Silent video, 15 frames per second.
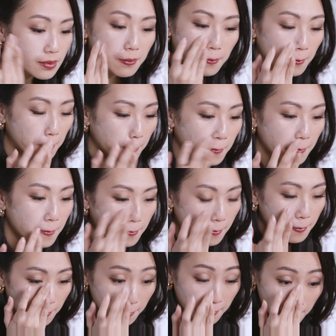It is
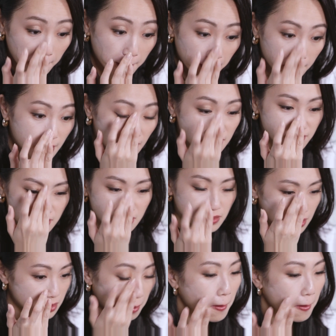definitely the wrong color, but it's